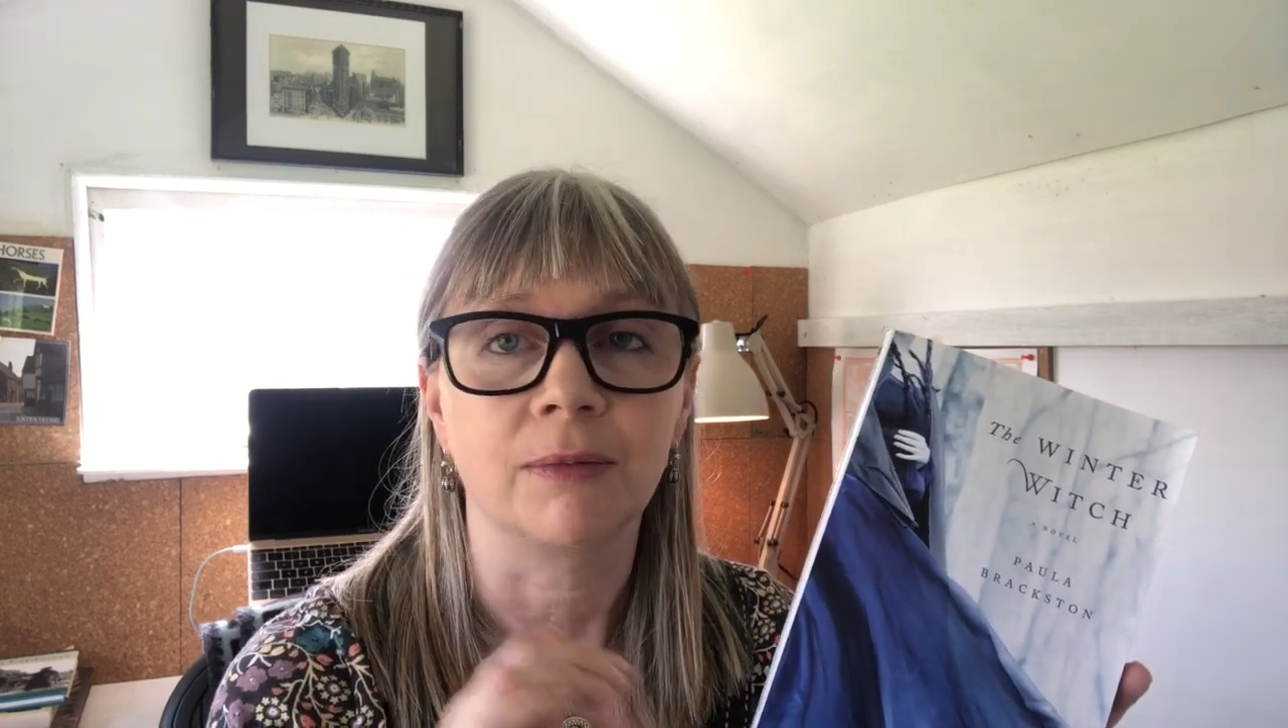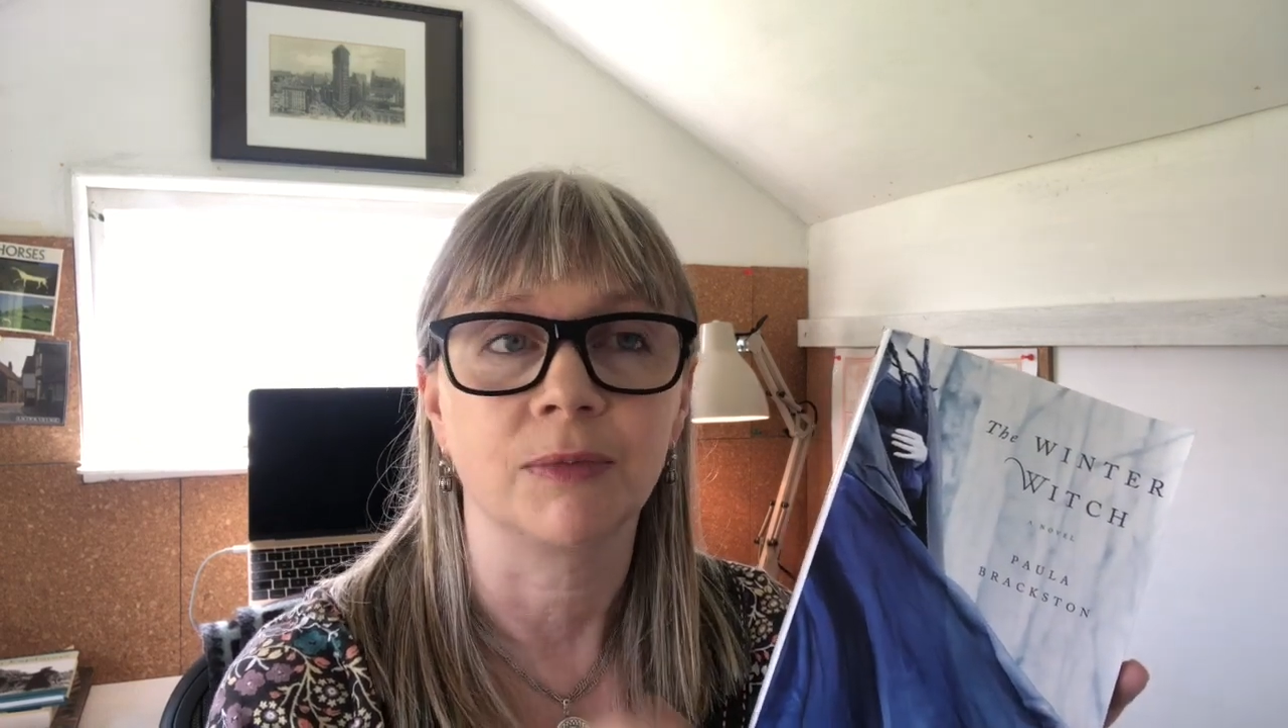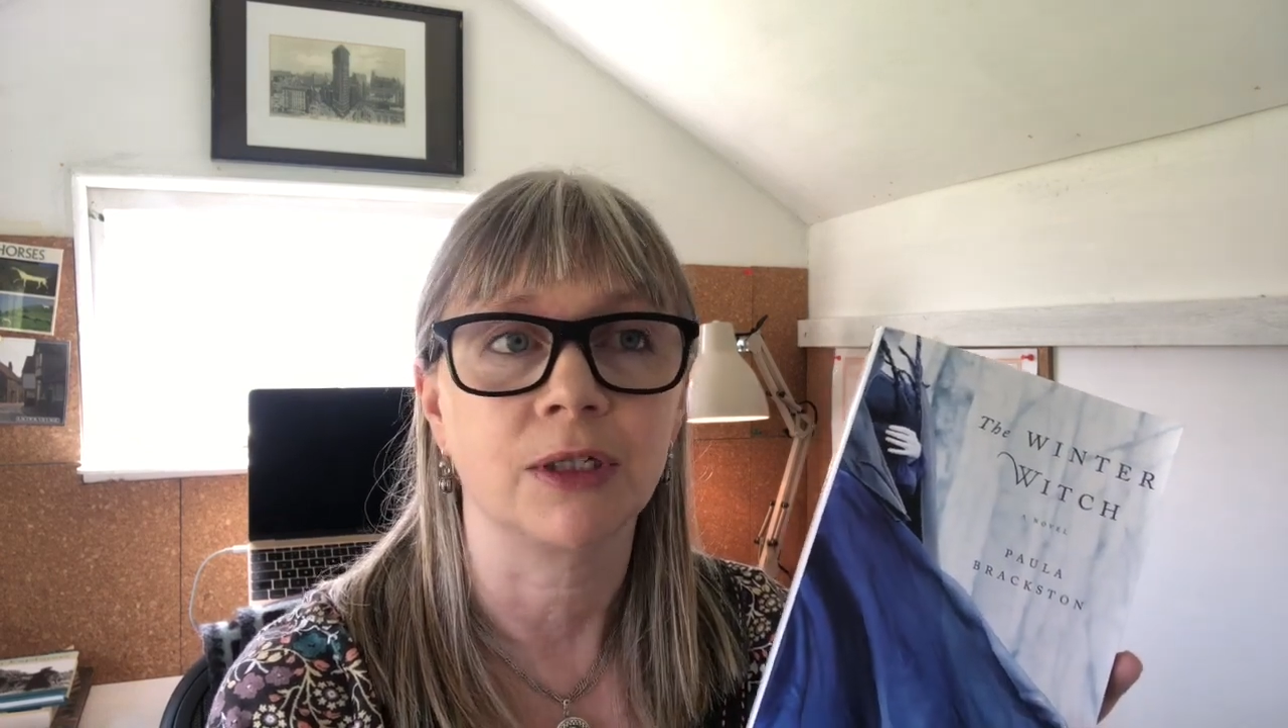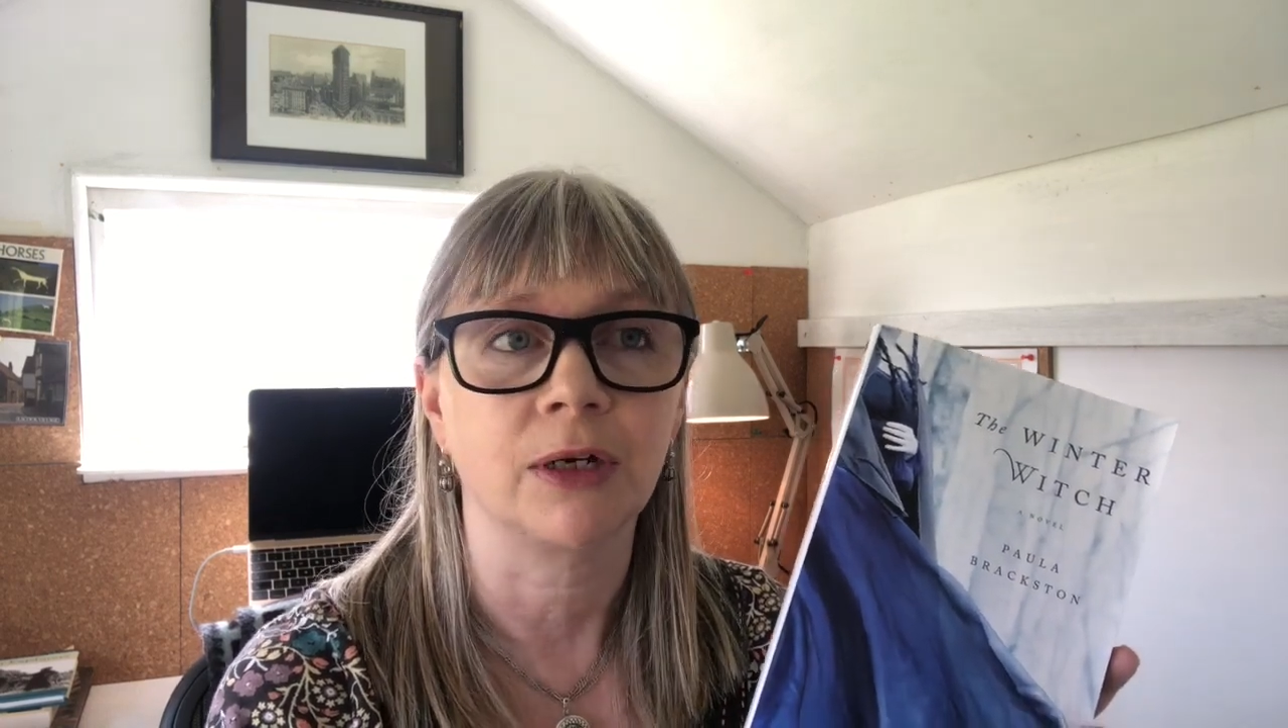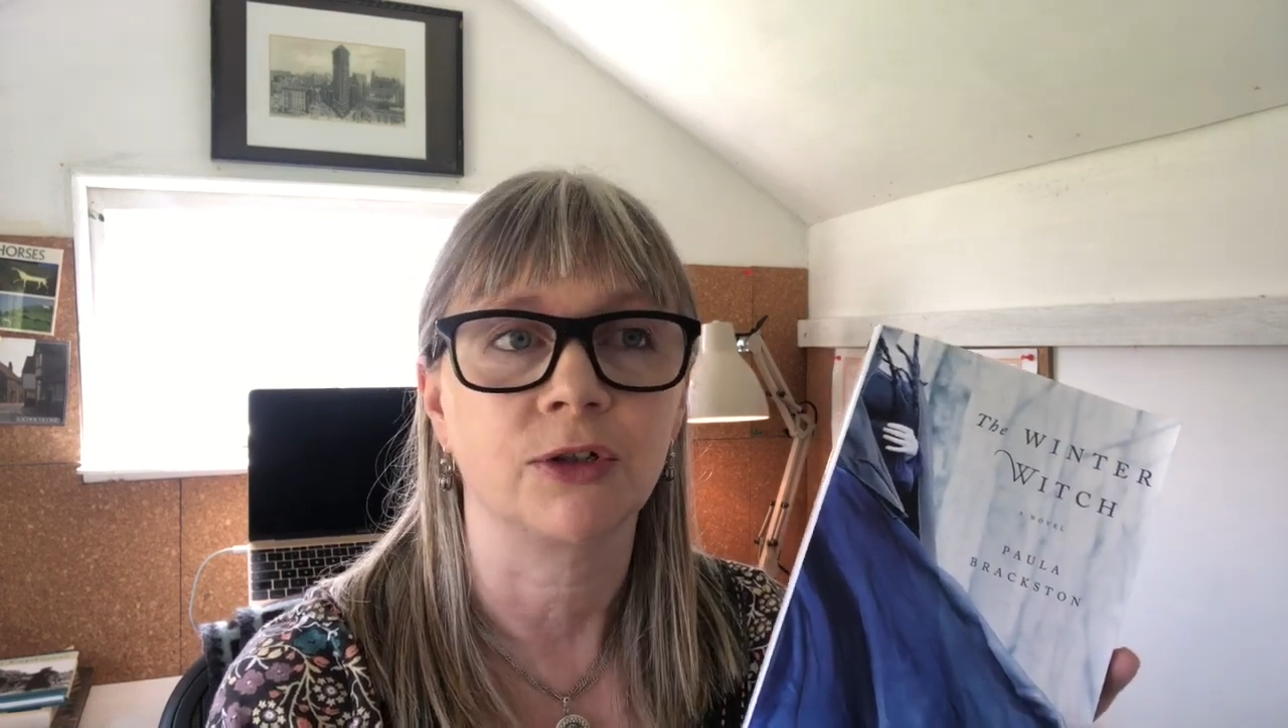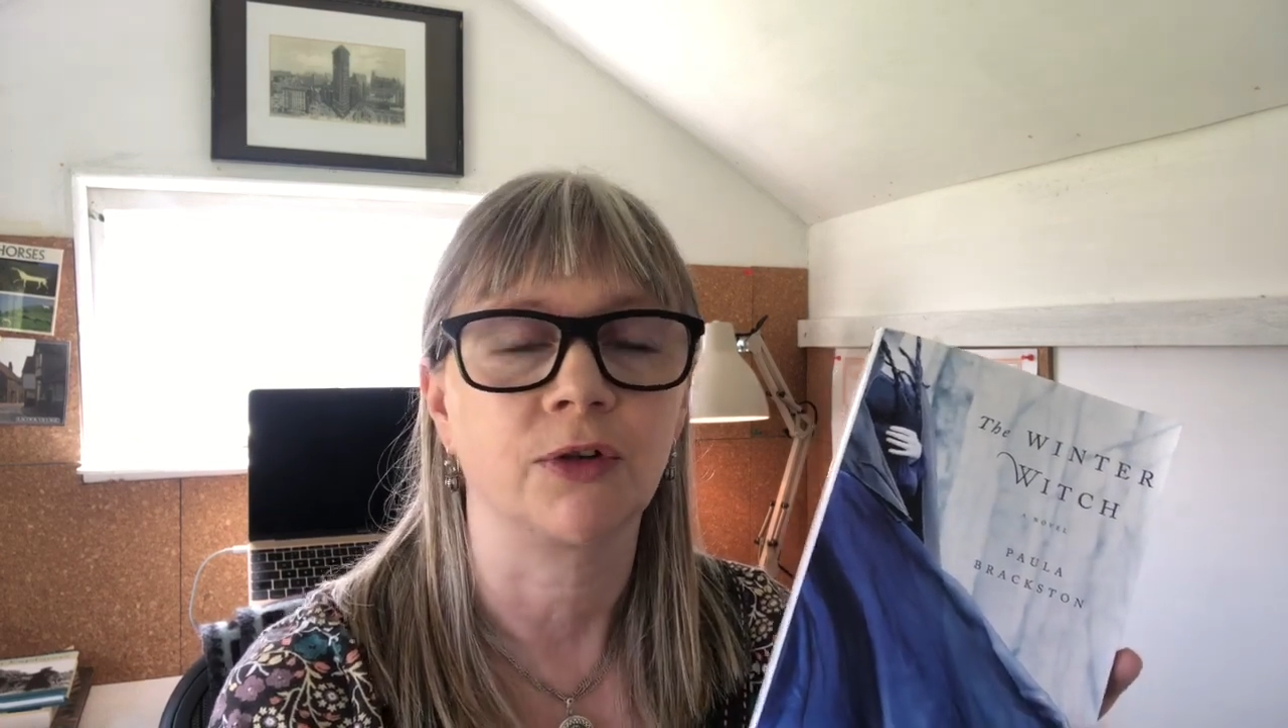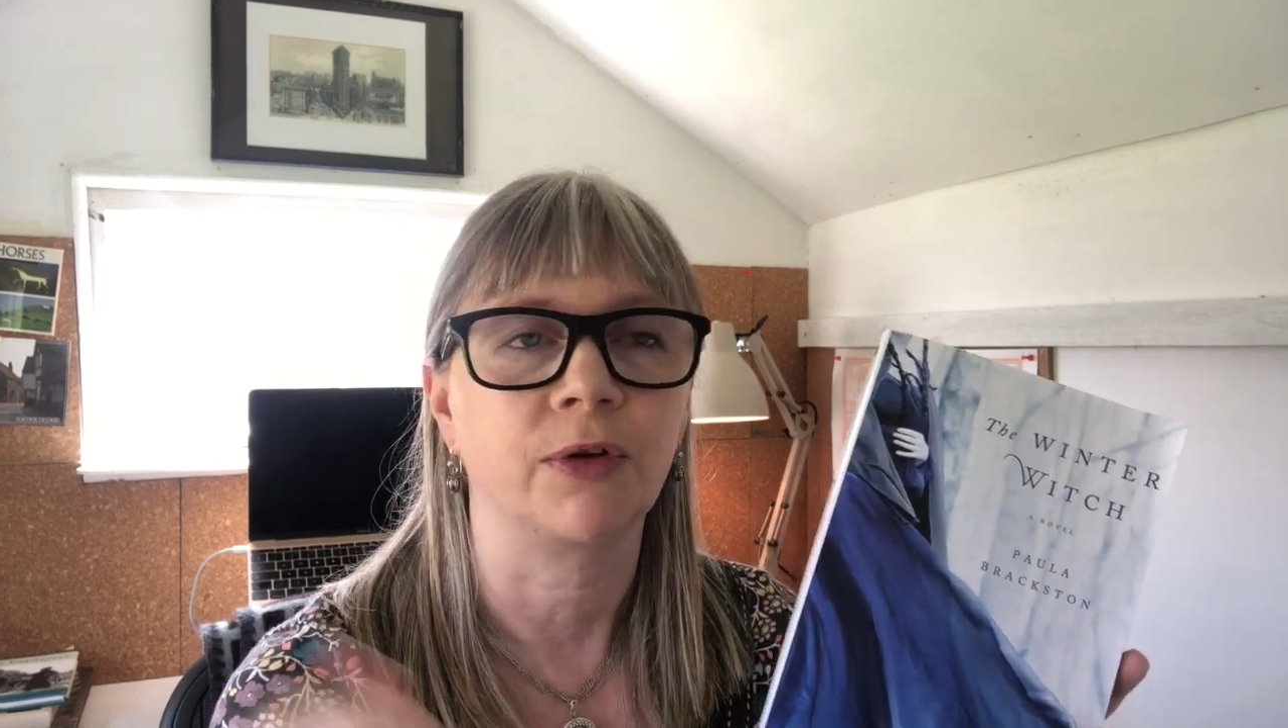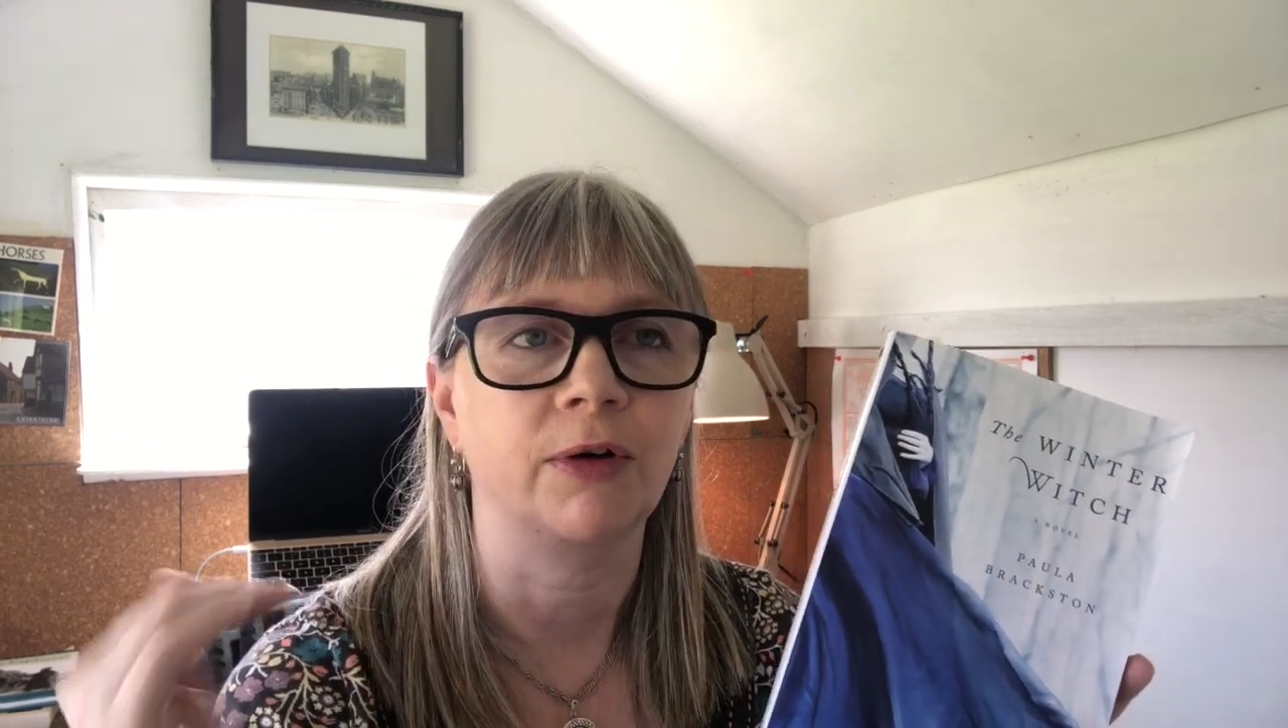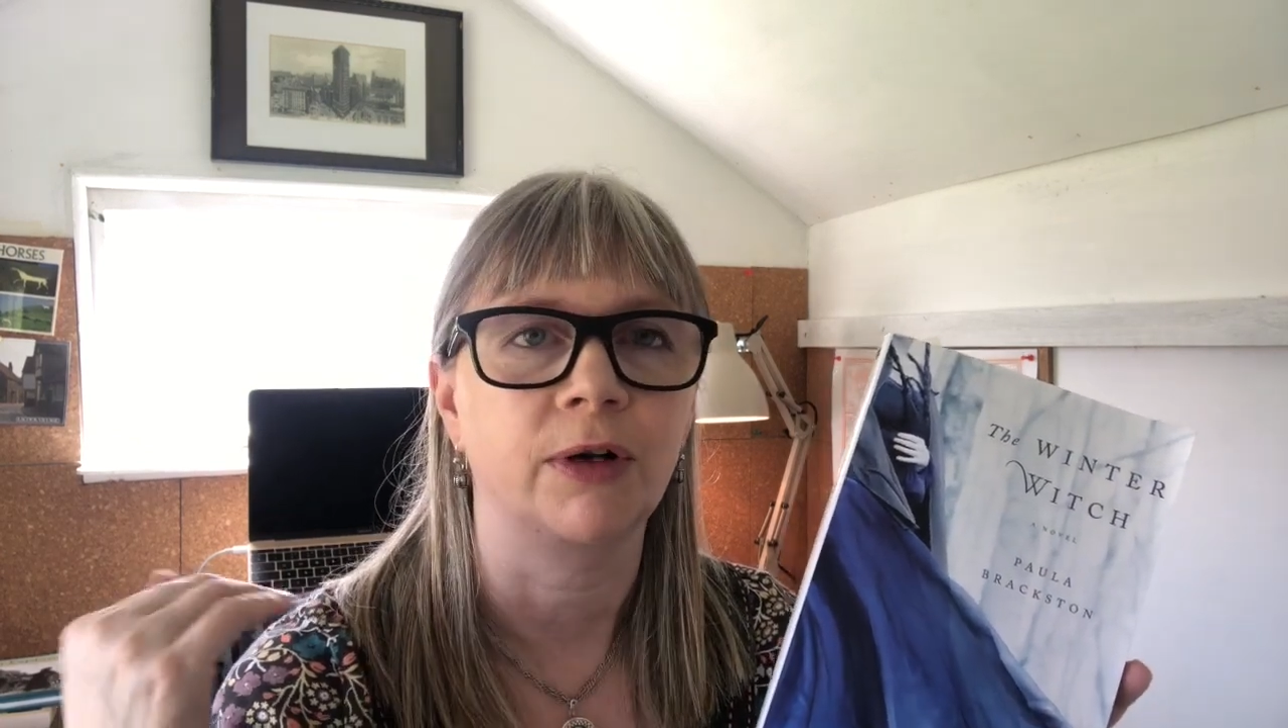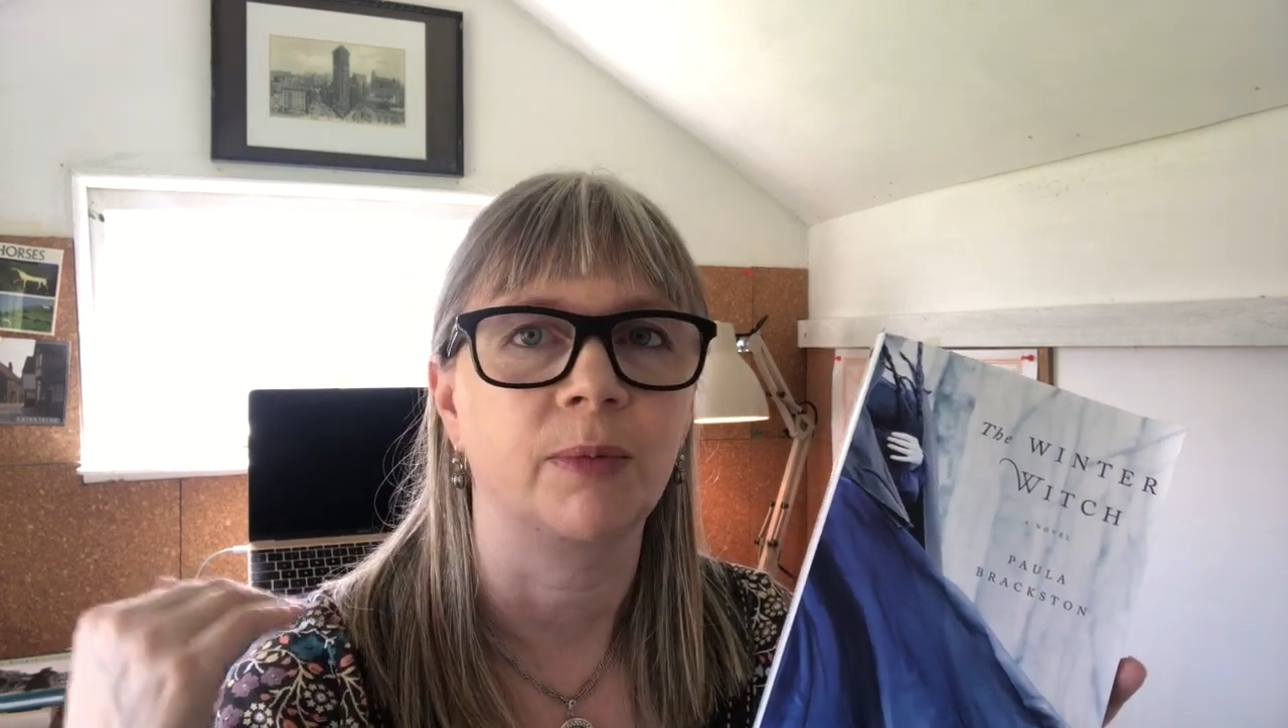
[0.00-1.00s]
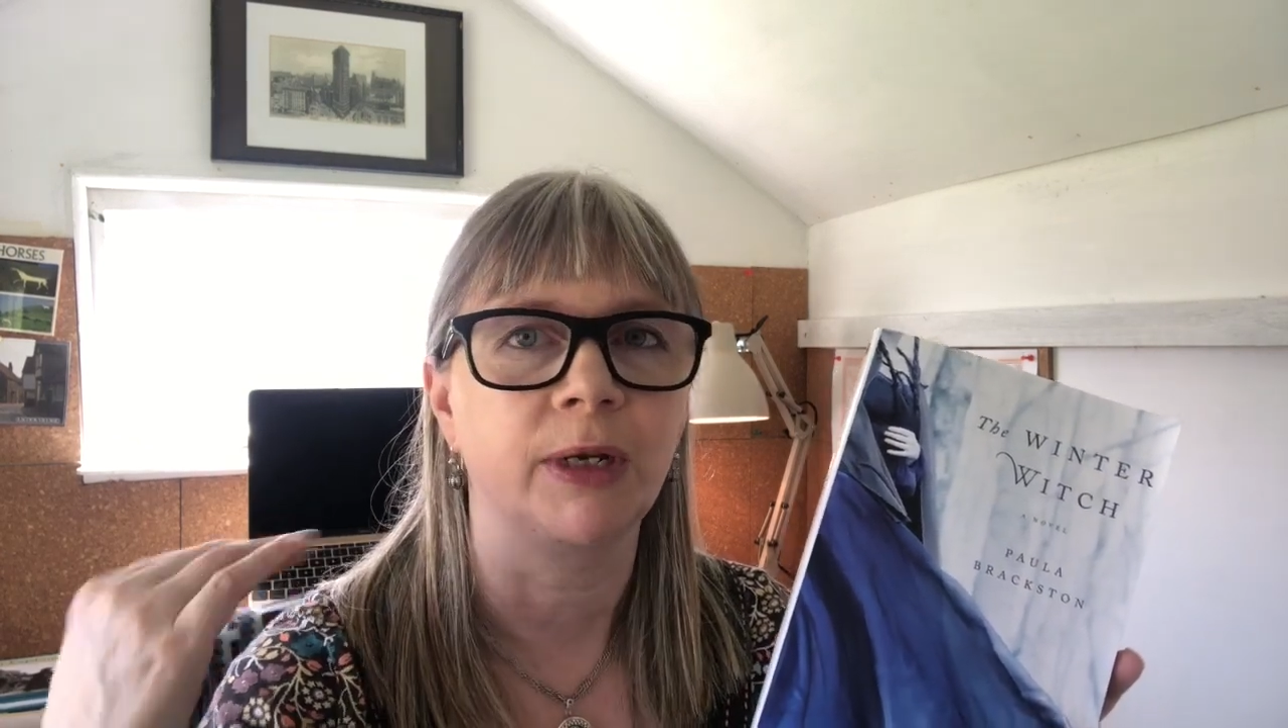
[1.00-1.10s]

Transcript: starts off here a little